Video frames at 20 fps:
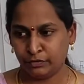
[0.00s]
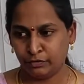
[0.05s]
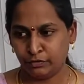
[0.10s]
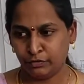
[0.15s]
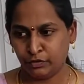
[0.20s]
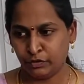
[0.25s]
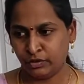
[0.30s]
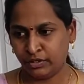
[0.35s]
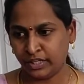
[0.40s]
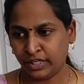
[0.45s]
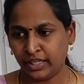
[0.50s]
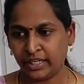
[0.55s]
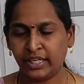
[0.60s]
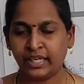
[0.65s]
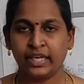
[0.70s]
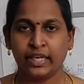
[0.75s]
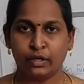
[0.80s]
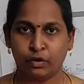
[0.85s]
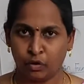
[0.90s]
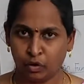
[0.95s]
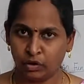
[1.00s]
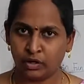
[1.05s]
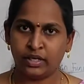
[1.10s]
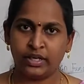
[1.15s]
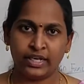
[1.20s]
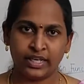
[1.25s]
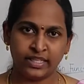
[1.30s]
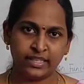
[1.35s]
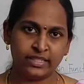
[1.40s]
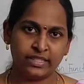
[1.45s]
If you are taking an
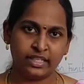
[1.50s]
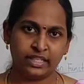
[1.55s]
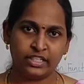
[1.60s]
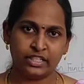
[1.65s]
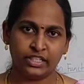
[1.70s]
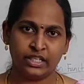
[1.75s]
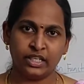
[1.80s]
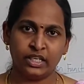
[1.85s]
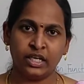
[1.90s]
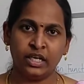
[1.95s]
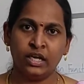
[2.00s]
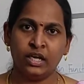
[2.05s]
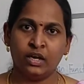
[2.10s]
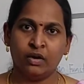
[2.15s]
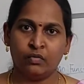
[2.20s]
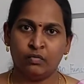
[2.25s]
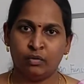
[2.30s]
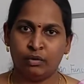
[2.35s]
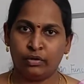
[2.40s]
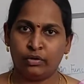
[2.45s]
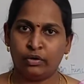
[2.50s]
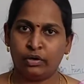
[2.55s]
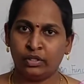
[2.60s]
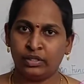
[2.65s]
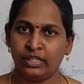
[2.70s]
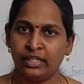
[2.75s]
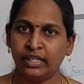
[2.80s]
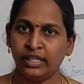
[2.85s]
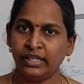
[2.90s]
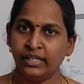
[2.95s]
organization, what are
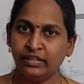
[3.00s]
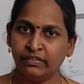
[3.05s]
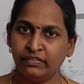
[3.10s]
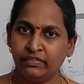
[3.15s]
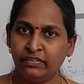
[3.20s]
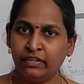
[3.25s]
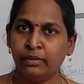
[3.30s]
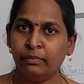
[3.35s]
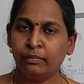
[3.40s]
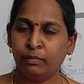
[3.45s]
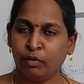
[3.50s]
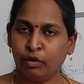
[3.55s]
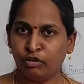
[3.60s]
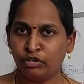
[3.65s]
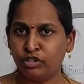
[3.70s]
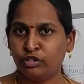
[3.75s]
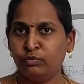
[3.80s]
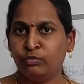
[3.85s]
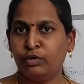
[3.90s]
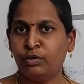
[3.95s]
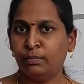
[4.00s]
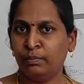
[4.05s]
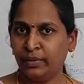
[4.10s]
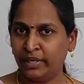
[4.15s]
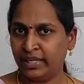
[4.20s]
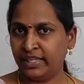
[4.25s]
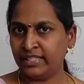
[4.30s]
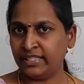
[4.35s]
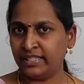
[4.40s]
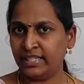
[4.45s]
the different possible
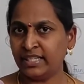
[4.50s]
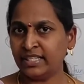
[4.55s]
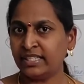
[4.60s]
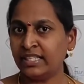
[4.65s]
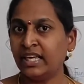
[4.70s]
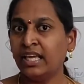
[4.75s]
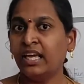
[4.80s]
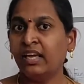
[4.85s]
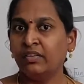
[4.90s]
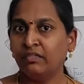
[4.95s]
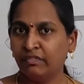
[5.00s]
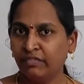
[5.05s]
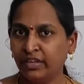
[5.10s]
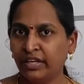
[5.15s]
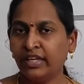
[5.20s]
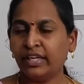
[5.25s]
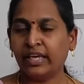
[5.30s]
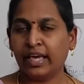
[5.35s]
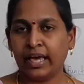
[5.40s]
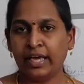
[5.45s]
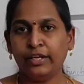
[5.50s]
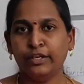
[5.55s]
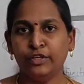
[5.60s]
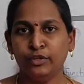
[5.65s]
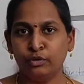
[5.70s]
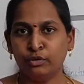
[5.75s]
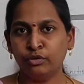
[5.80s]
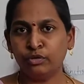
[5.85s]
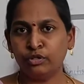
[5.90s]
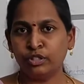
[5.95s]
places we can
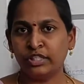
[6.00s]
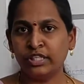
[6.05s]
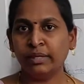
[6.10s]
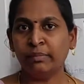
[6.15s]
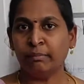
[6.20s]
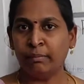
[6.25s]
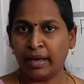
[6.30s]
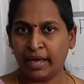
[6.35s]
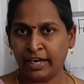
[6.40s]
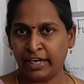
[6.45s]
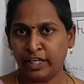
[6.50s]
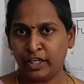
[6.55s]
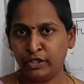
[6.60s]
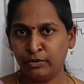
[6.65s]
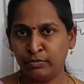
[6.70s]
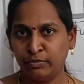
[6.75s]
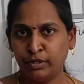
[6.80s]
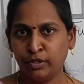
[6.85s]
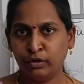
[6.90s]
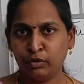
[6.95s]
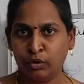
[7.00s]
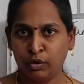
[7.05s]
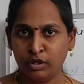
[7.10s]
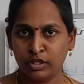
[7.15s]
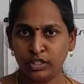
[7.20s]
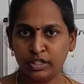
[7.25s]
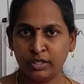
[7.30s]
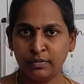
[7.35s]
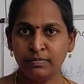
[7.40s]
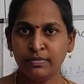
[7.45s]
use the management
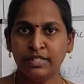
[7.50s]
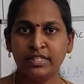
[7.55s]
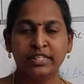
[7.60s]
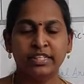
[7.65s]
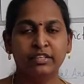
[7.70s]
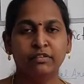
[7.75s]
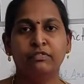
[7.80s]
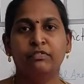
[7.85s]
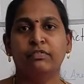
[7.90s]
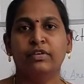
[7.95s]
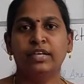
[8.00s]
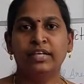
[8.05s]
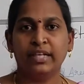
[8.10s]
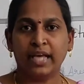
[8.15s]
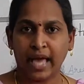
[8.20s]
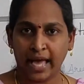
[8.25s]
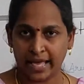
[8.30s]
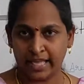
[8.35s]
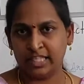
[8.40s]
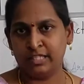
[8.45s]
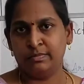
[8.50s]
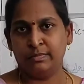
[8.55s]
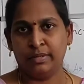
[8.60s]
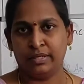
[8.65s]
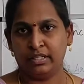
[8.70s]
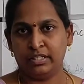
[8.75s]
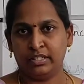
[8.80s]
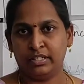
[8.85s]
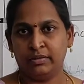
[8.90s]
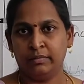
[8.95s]
concepts in different
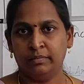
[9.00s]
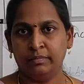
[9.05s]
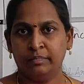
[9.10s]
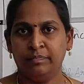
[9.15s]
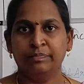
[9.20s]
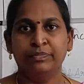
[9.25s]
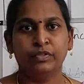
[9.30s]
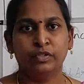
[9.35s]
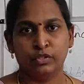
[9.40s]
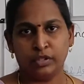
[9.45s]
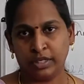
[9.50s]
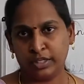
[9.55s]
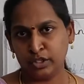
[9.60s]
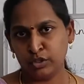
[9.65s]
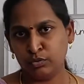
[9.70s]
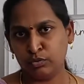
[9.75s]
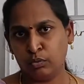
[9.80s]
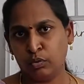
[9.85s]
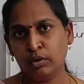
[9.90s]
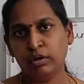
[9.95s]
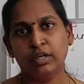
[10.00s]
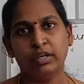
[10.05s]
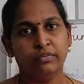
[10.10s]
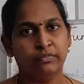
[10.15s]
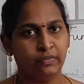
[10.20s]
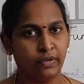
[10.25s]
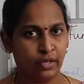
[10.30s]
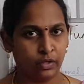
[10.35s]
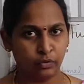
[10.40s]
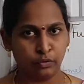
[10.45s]
aspect, that is what
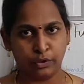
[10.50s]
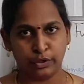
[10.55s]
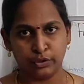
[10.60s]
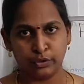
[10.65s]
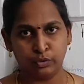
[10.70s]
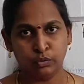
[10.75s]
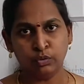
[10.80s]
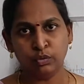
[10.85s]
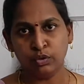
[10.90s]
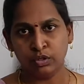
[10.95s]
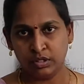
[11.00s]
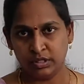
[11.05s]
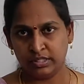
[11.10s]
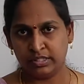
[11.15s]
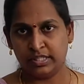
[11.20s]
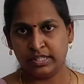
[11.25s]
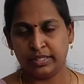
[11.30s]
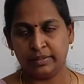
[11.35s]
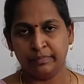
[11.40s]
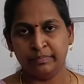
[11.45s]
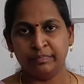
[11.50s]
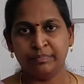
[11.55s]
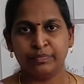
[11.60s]
we are going to see.